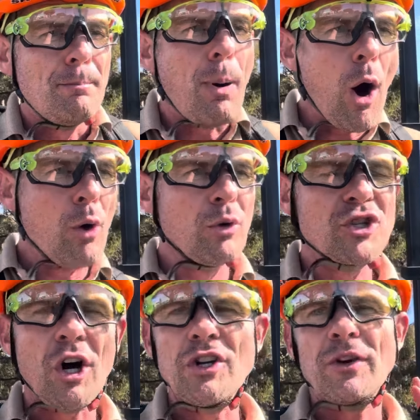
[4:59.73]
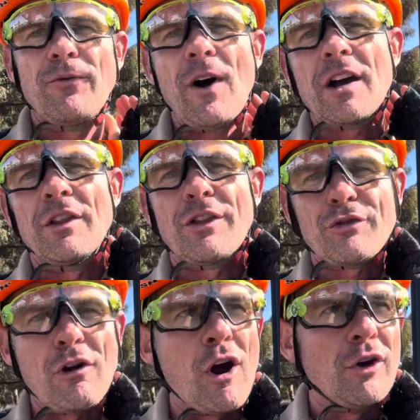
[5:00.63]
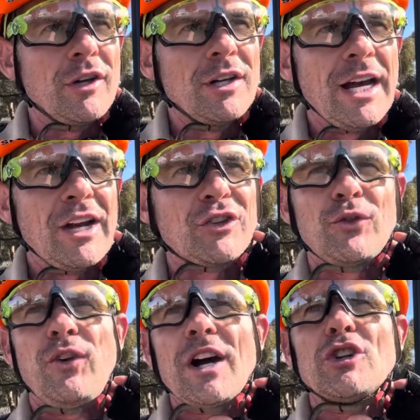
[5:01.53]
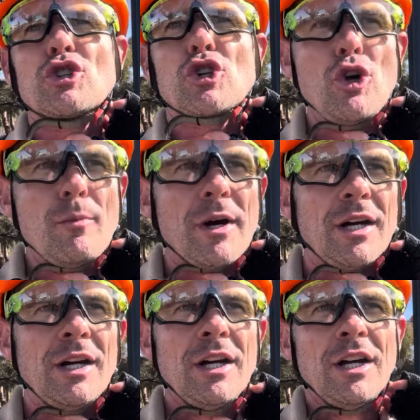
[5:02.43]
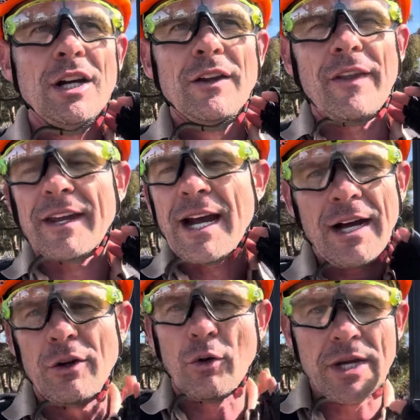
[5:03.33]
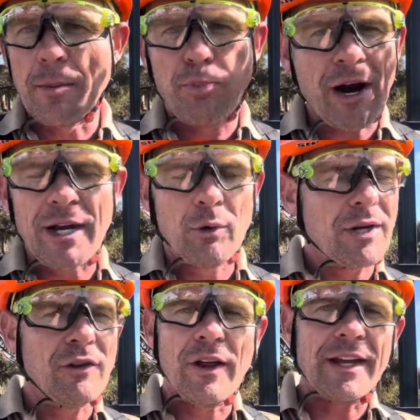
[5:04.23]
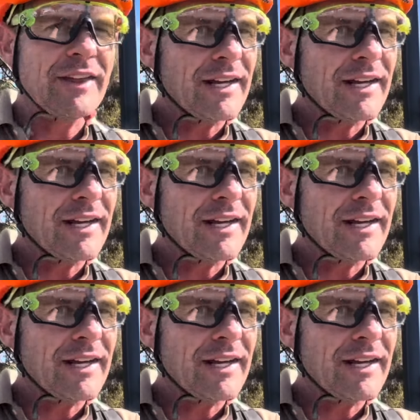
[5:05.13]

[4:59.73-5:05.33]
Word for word: bulge on your fucking throat and it's a fucking tumor that they can't, or your brain or whatever, like they, they